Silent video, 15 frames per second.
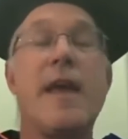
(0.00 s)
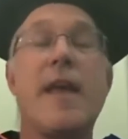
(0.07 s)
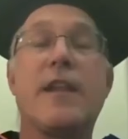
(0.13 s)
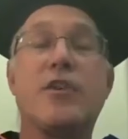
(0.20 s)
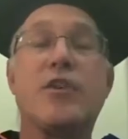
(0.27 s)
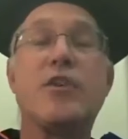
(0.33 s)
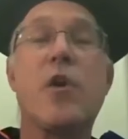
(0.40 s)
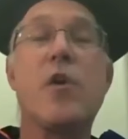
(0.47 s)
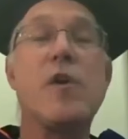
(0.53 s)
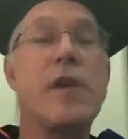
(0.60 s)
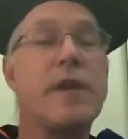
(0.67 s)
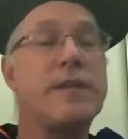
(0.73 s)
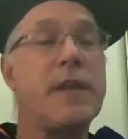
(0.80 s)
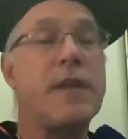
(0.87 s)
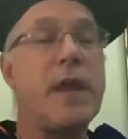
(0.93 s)
It has shown
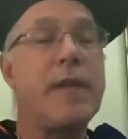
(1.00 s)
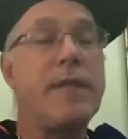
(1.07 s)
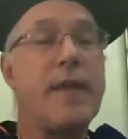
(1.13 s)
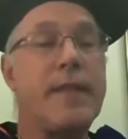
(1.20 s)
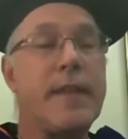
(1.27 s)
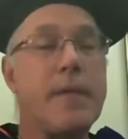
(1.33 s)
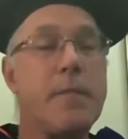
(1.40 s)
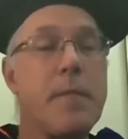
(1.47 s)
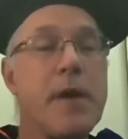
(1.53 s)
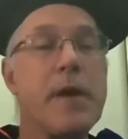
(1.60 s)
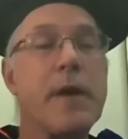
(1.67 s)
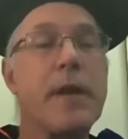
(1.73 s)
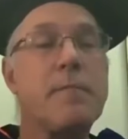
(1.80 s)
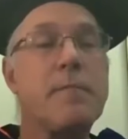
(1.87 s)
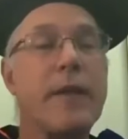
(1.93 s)
us that the
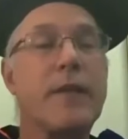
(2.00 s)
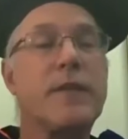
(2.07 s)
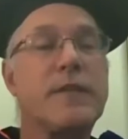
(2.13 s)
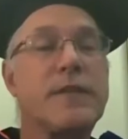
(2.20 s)
American medical